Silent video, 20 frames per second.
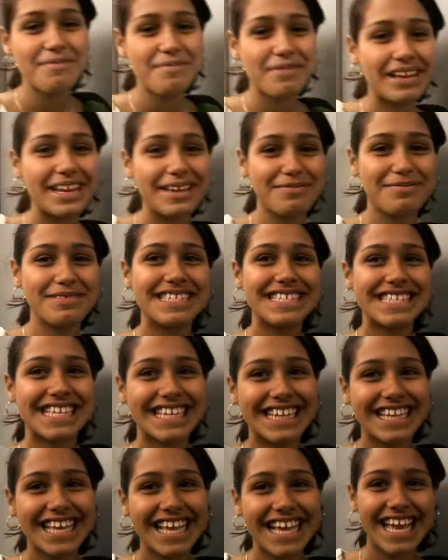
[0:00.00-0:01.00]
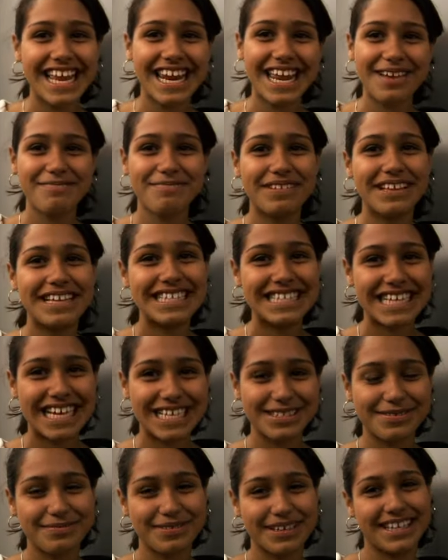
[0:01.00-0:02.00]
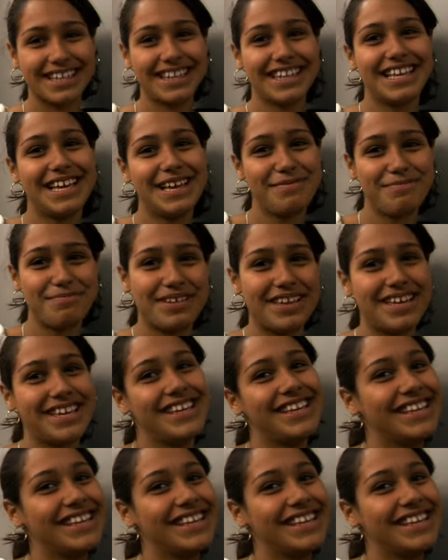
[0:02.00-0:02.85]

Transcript: My name is Cindy, and I play Jasmine, the hippie.